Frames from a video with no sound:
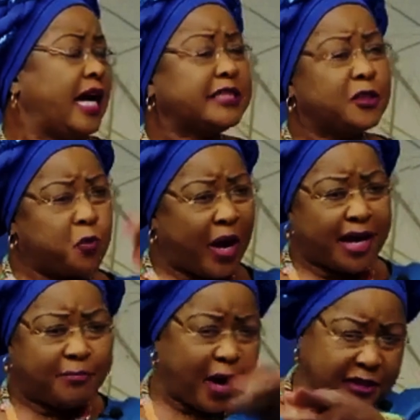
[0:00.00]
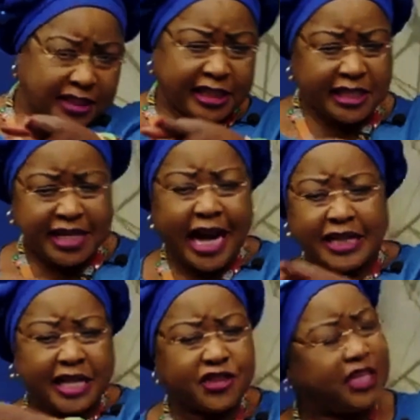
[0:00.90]
I said, what about this
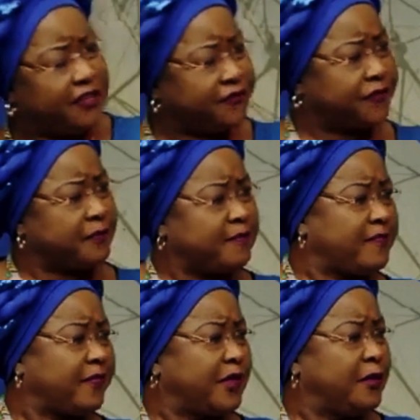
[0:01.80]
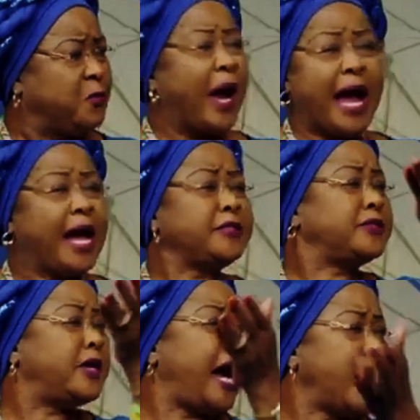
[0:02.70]
other thief? Why
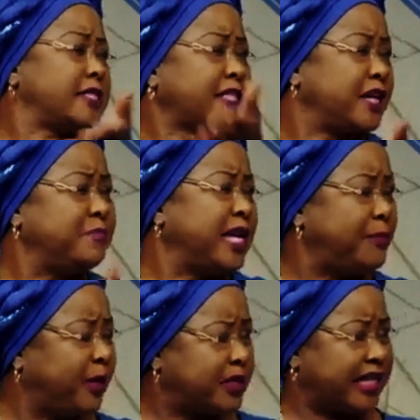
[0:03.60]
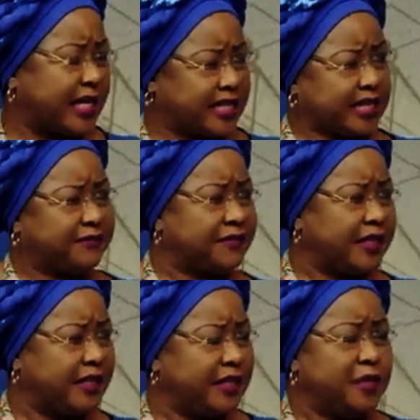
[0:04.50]
aren't you asking me about that thief?
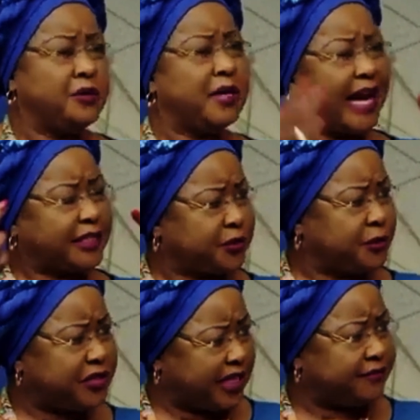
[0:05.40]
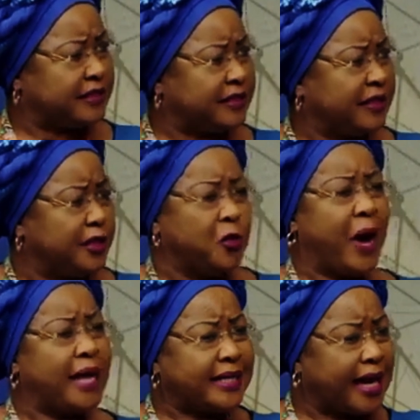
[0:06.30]
You got two thieves,
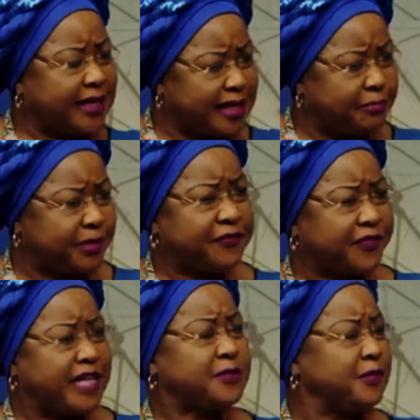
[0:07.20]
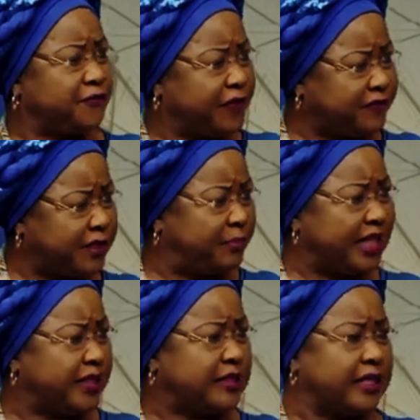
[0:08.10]
one carrying a briefcase with 50
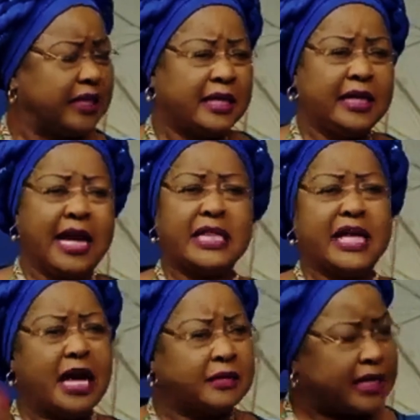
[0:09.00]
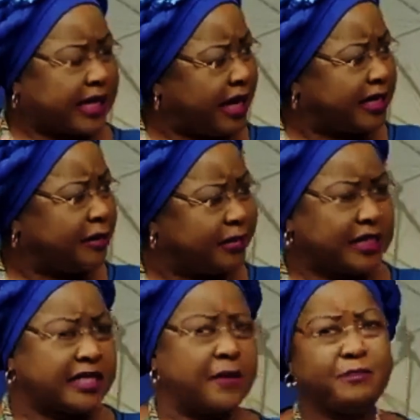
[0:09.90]
billion and the other one carrying a
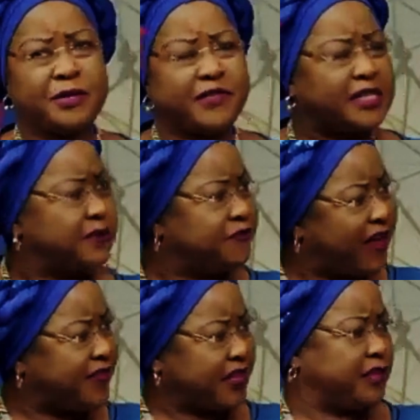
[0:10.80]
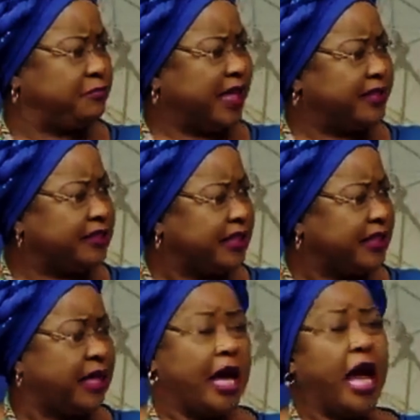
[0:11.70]
briefcase with 500 billion,
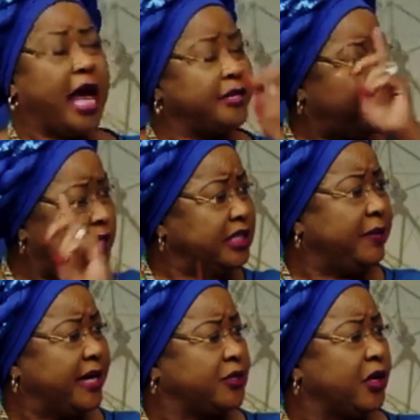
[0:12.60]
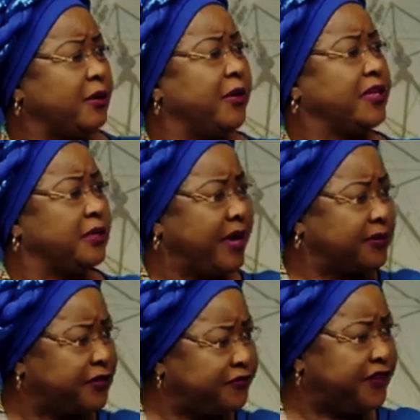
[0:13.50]
and you only want to talk about the
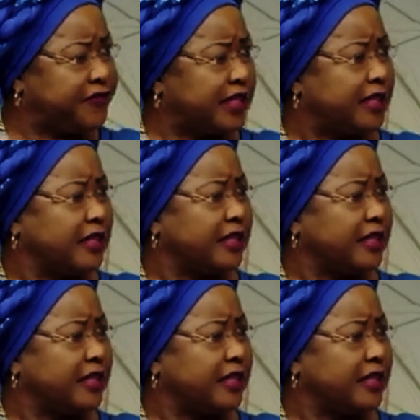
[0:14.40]
one with 50.